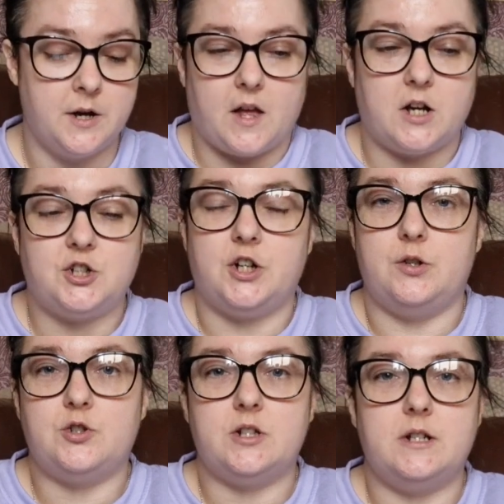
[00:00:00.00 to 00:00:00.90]
And she
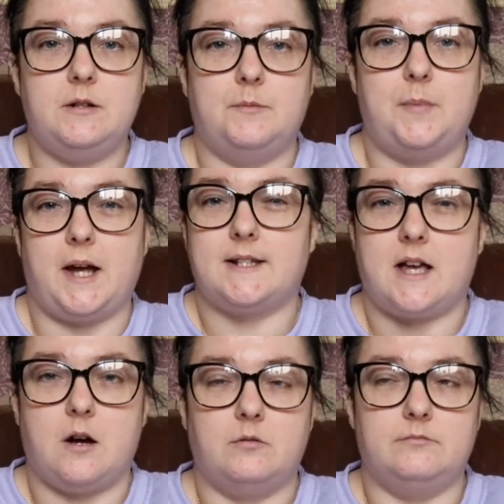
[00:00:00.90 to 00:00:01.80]
usually picks
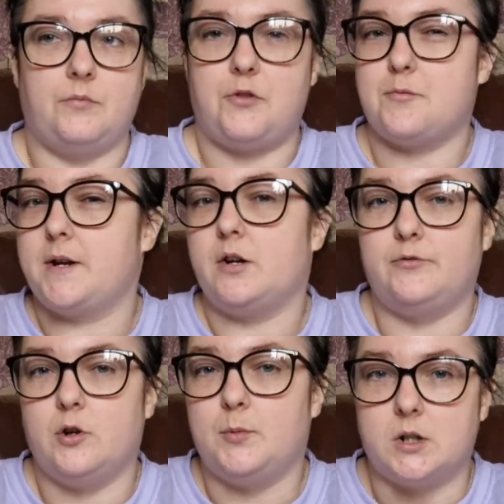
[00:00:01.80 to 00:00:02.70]
out 3 or
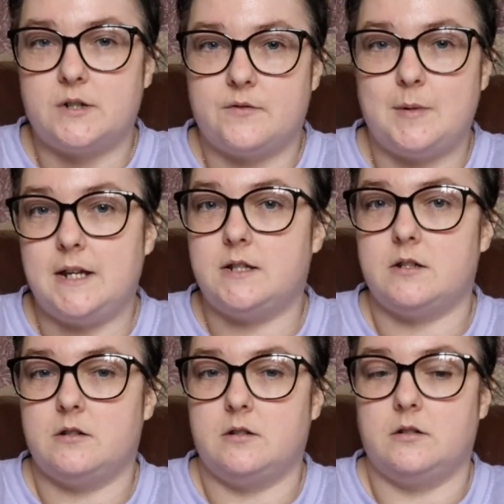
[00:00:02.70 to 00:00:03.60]
4 books for me
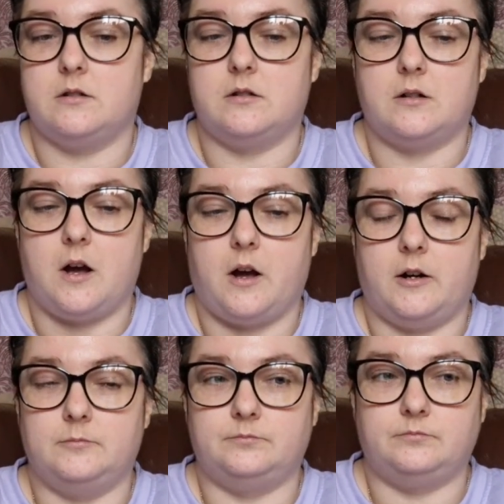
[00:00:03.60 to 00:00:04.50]

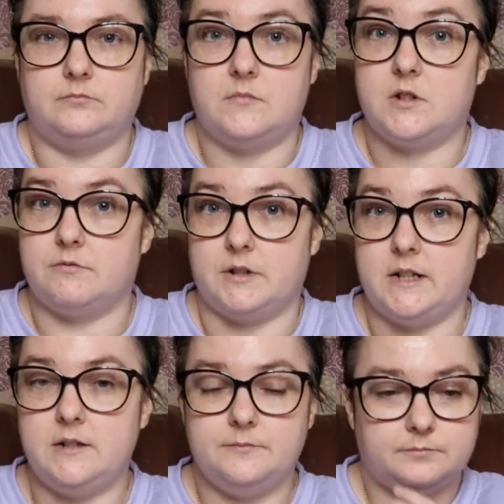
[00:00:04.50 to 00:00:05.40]
to
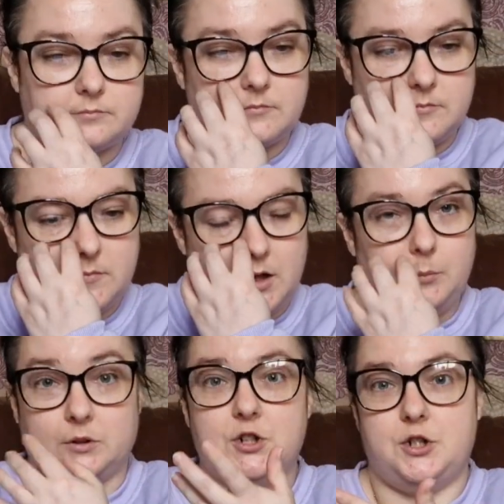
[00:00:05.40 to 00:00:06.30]
read,
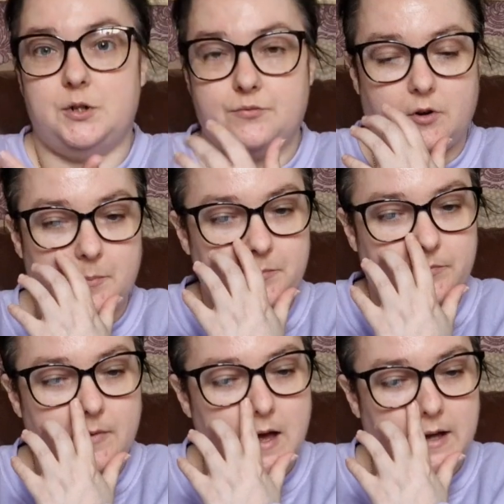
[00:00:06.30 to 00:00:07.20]
well, to choose from.
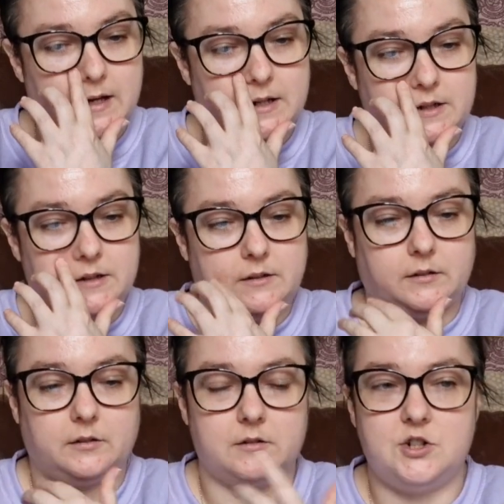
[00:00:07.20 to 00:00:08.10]
And
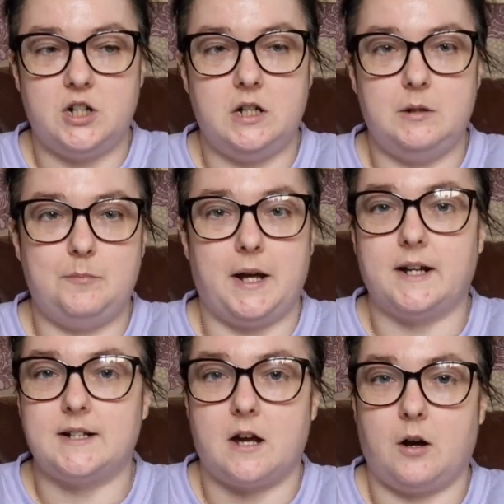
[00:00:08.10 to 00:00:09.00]
she
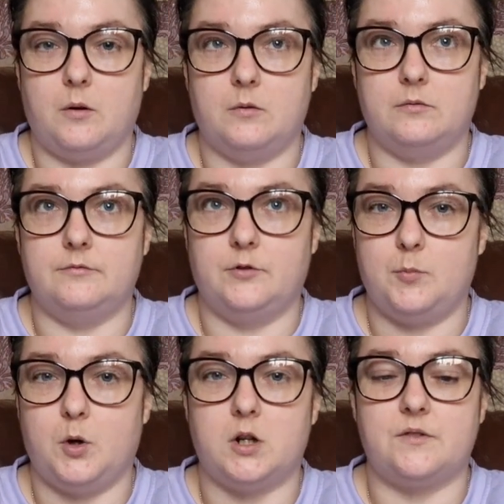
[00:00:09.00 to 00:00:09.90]
picked out 4
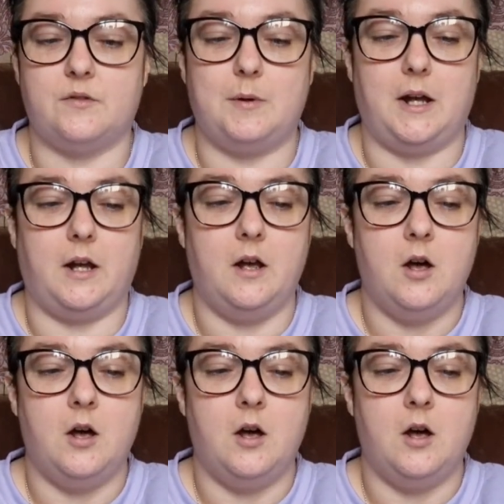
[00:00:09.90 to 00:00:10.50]
books for me.